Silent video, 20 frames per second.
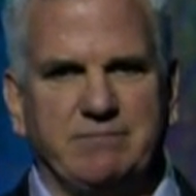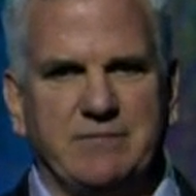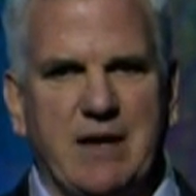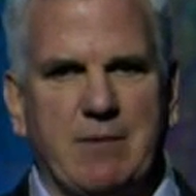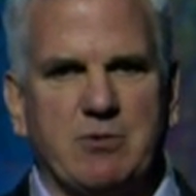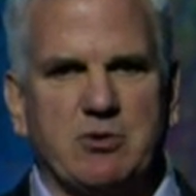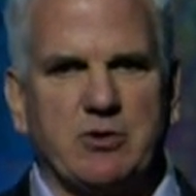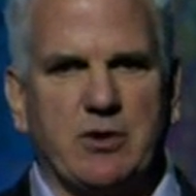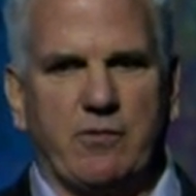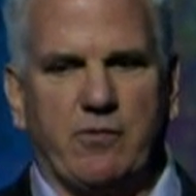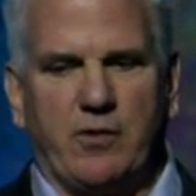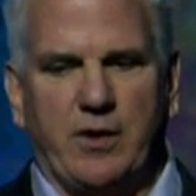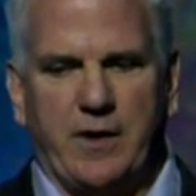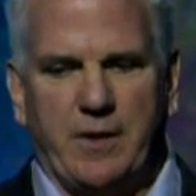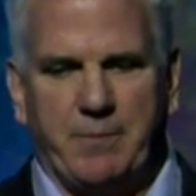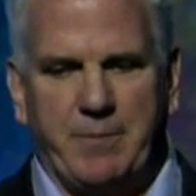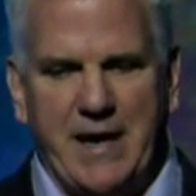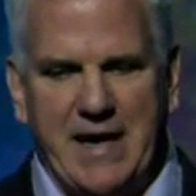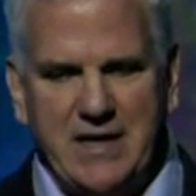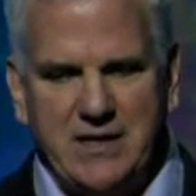demonstrate for you
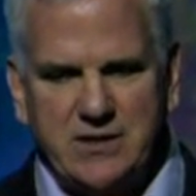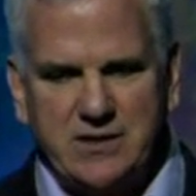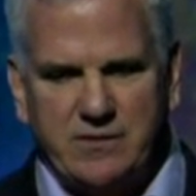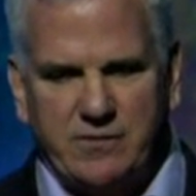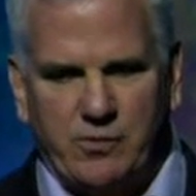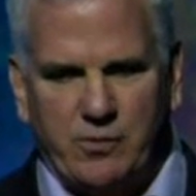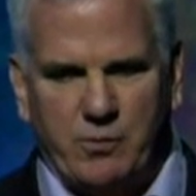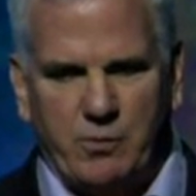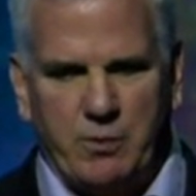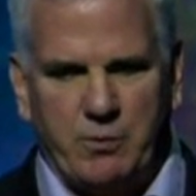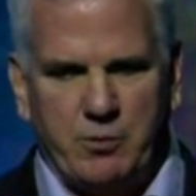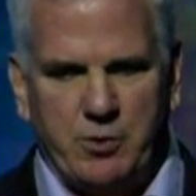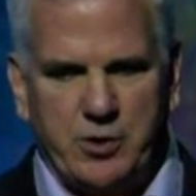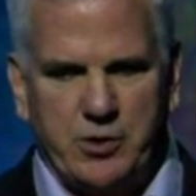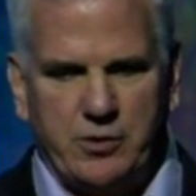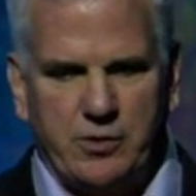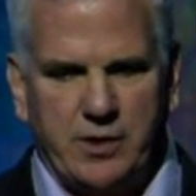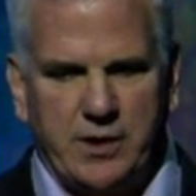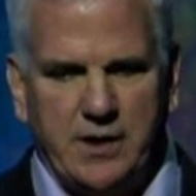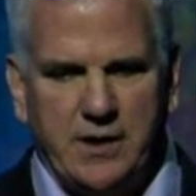the pace of what we were
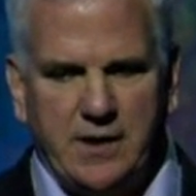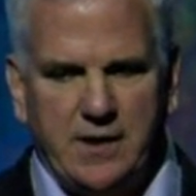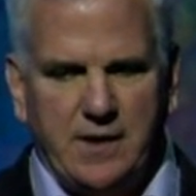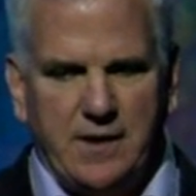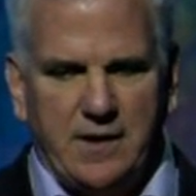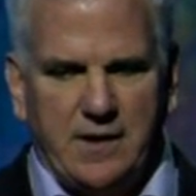doing,